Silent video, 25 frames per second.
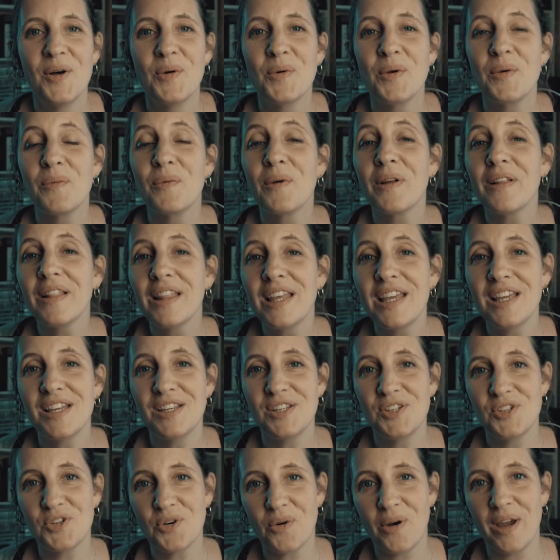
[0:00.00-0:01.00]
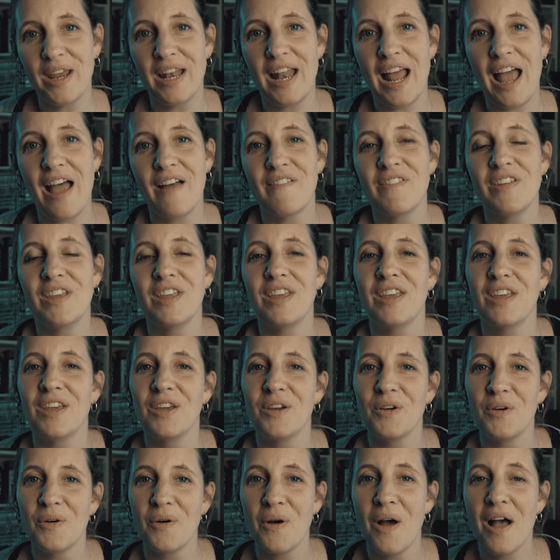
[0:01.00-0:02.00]
We really enjoyed having
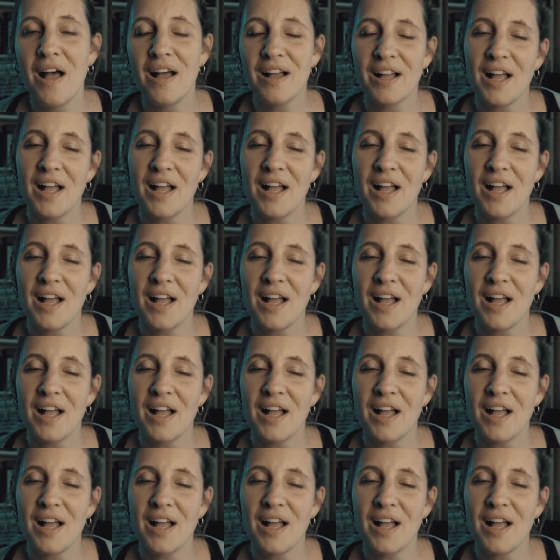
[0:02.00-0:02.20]
you